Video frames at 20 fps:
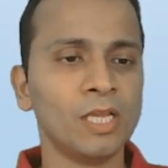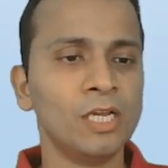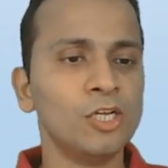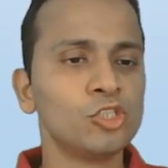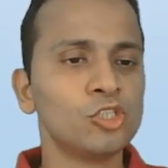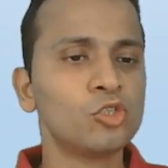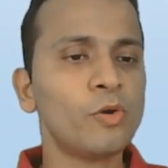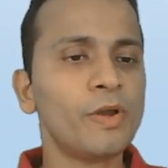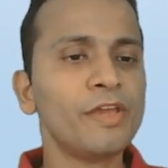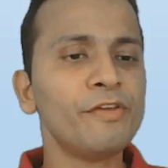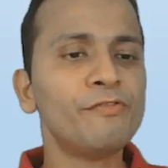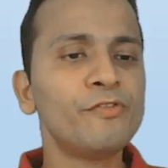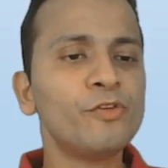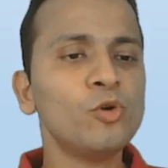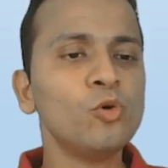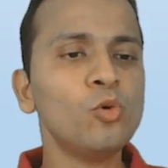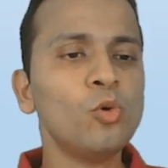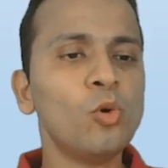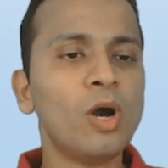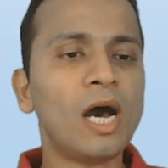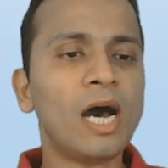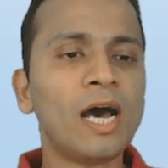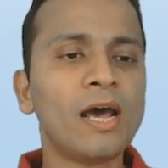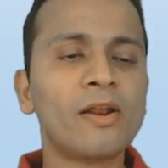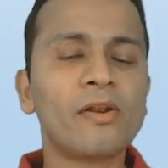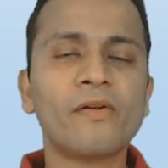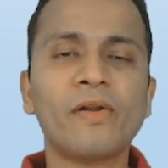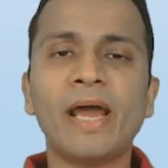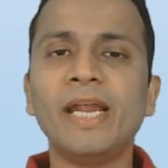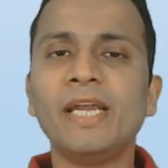So if you are
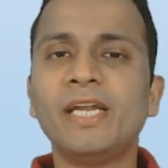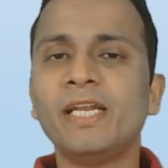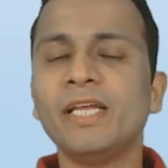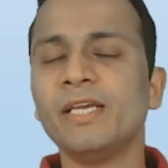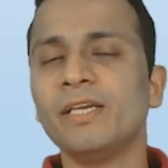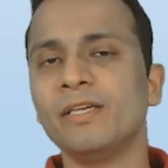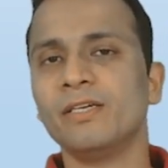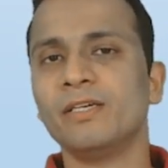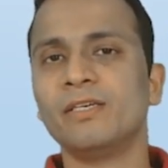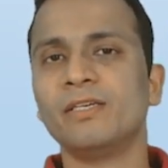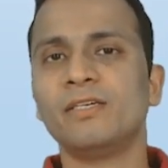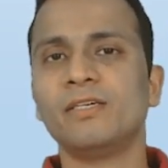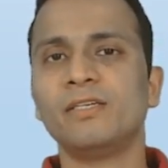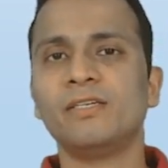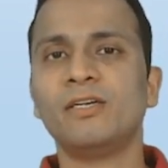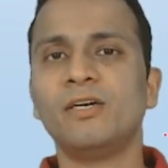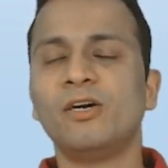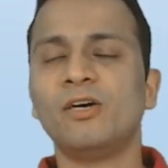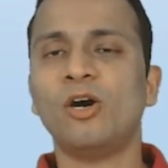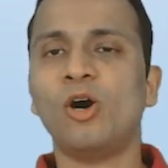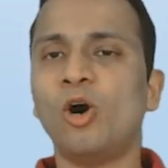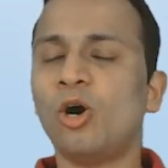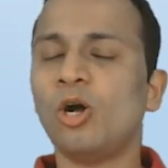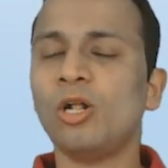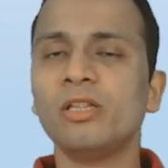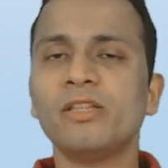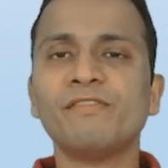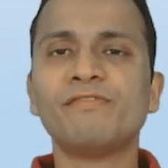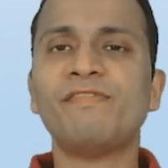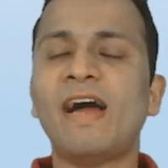writing all
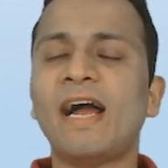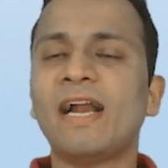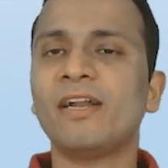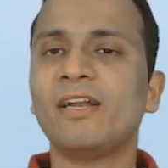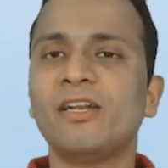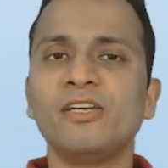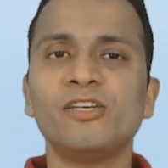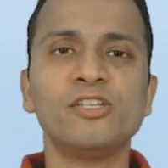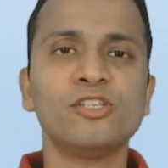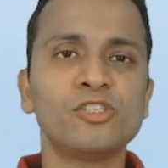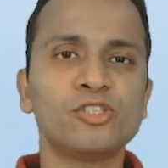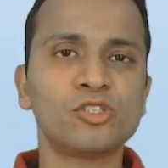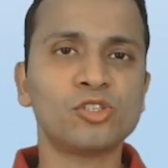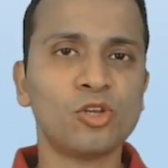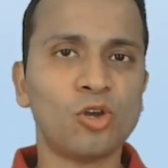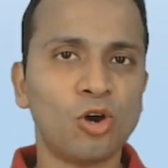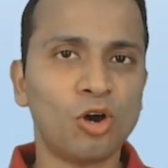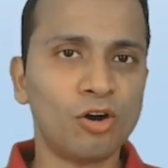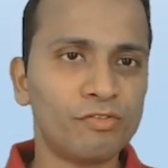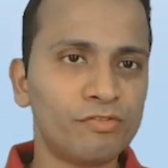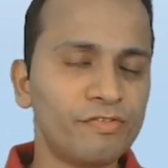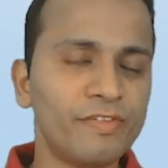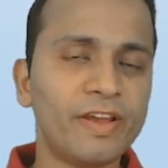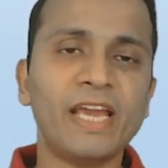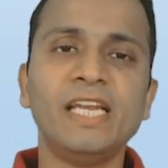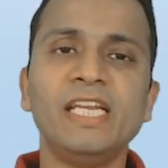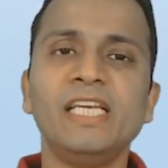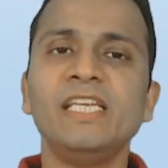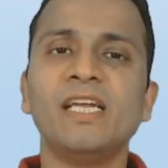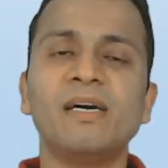the factors of
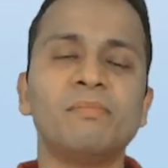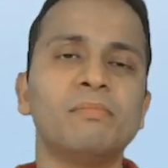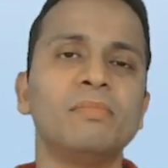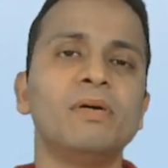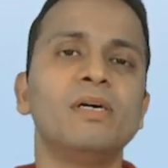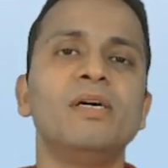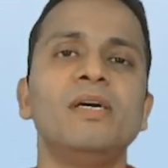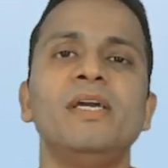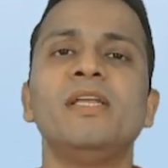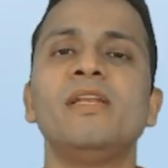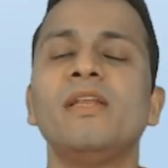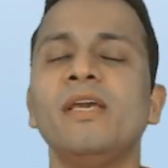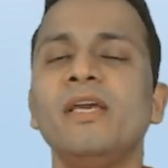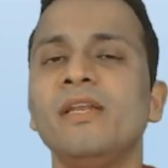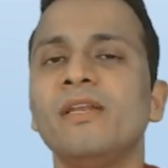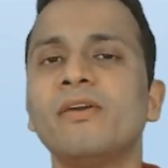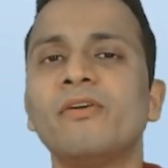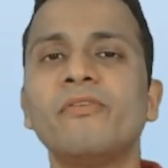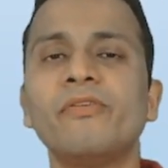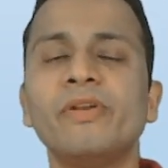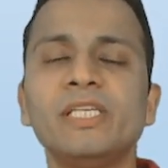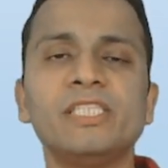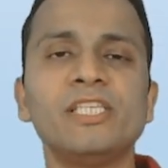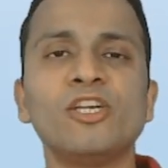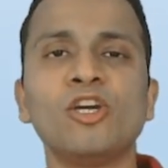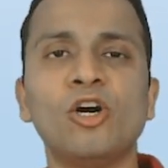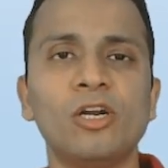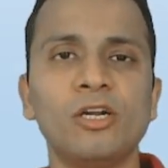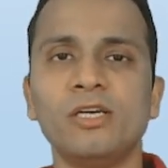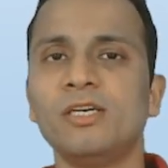any number in increasing
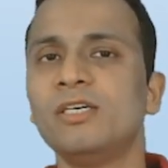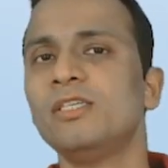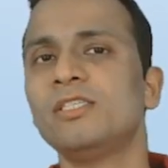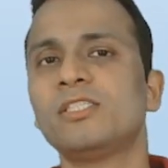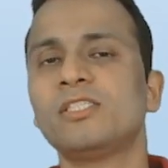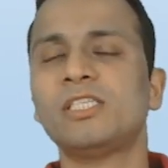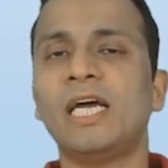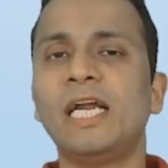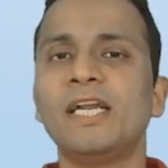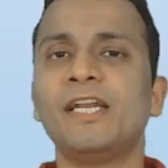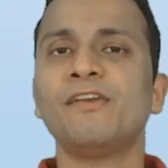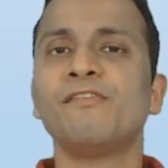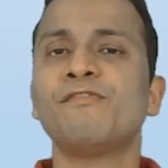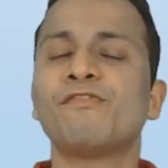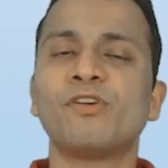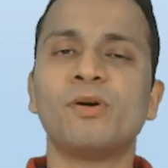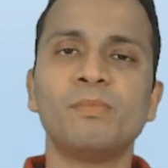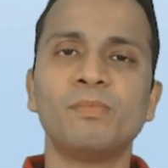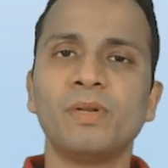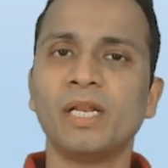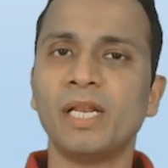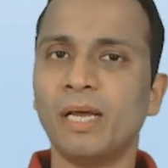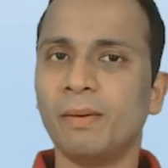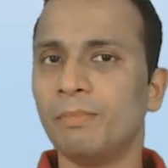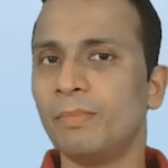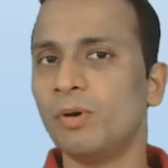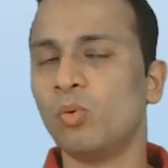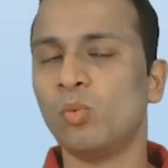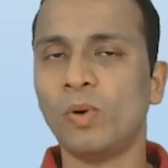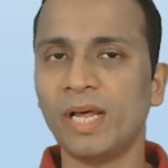order, starting from
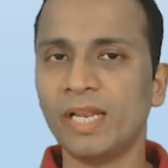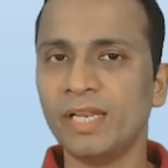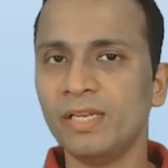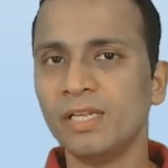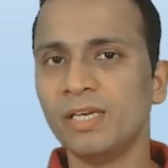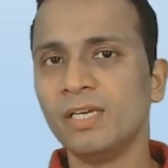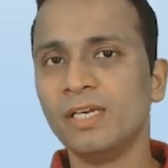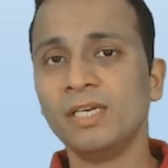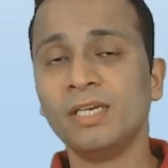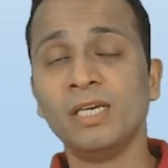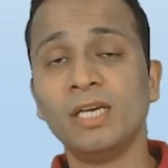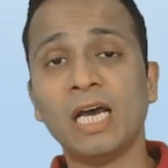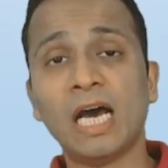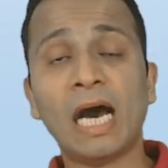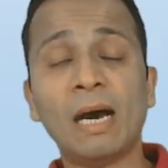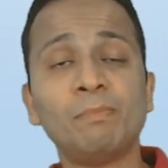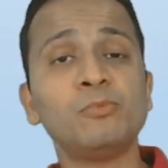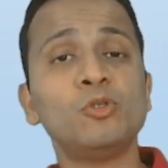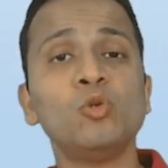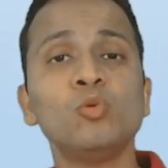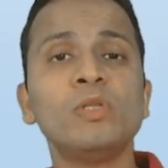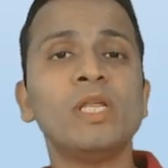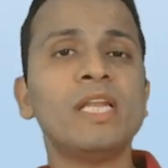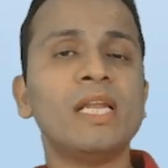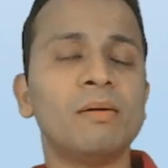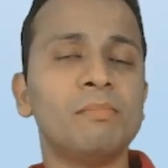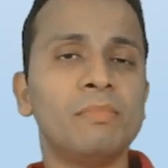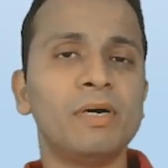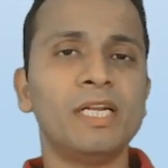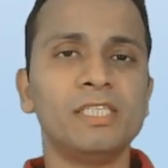number 1 up to the
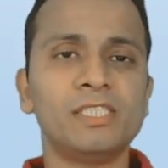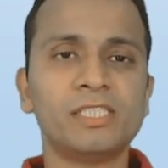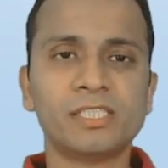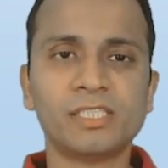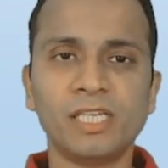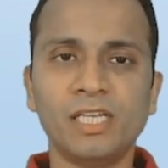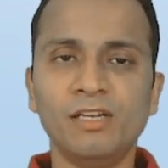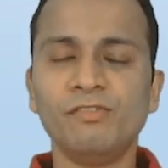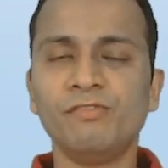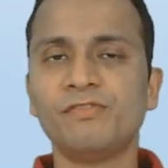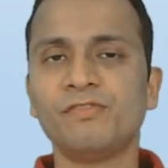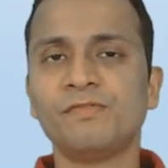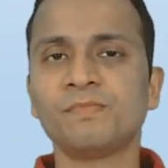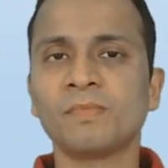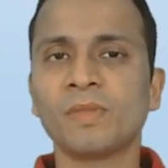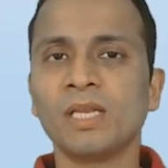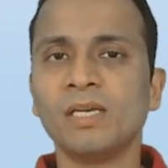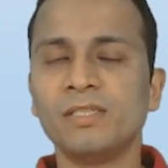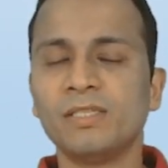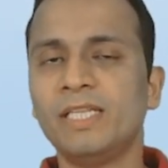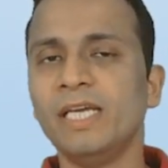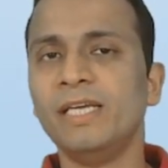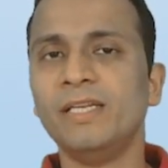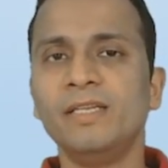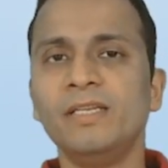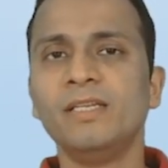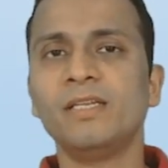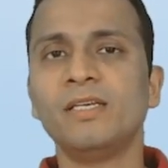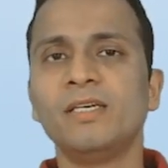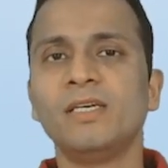number itself,
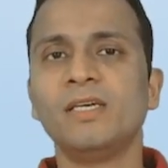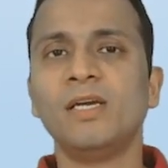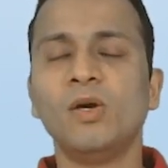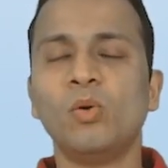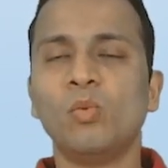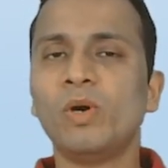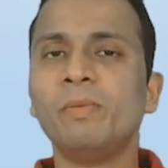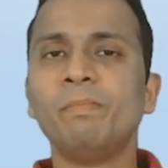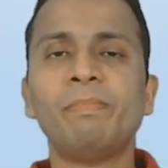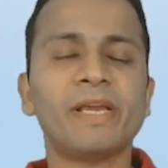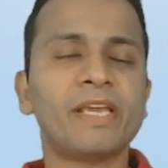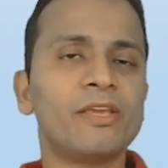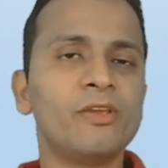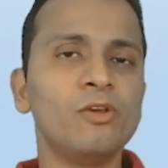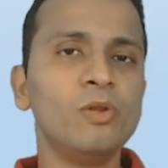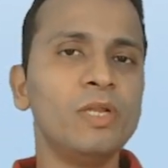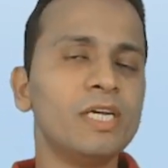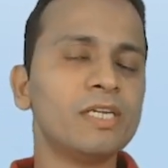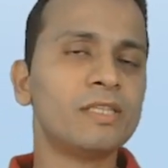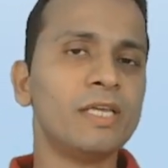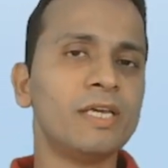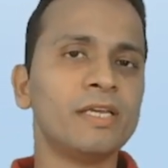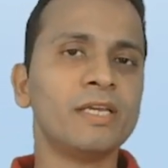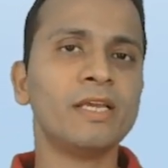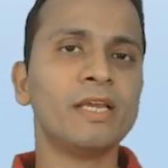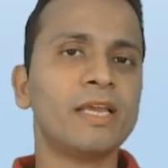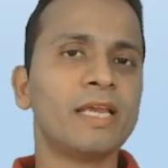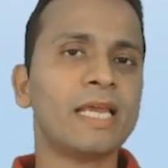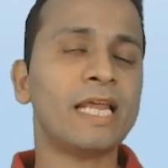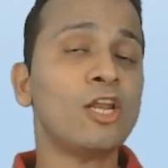then one peculiar
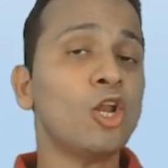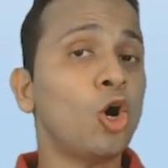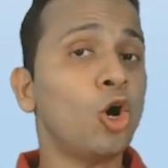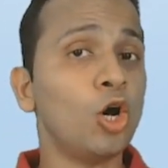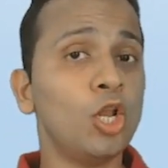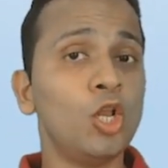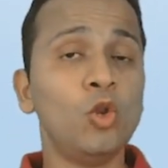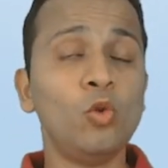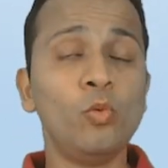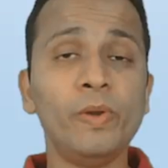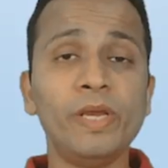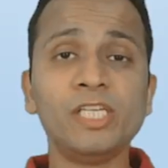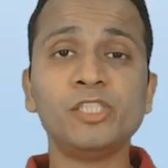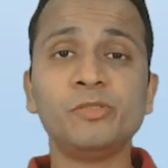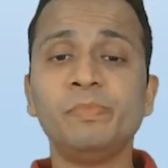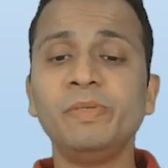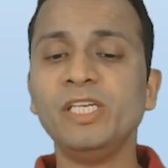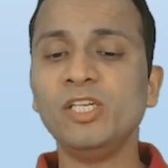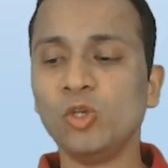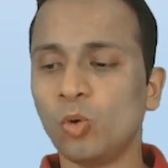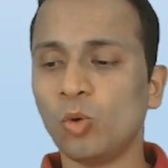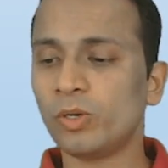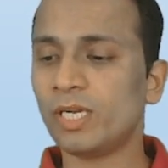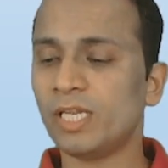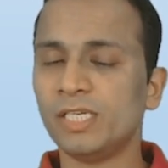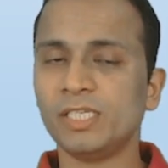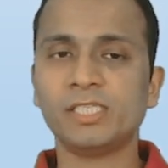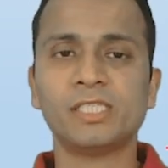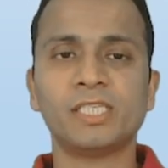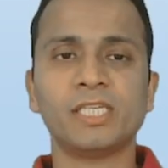thing can always be
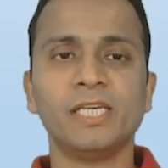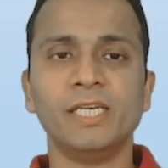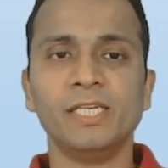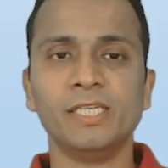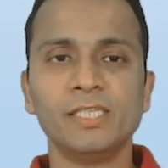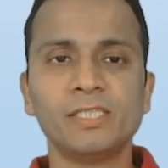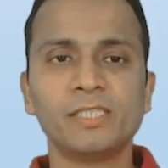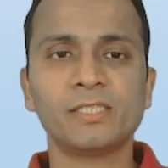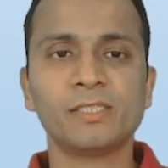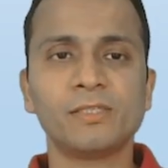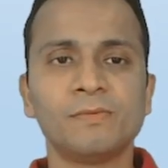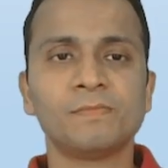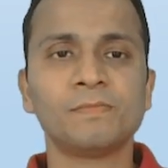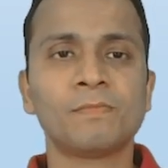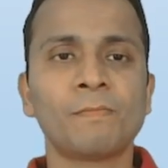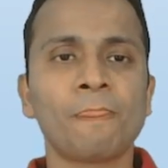noticed is,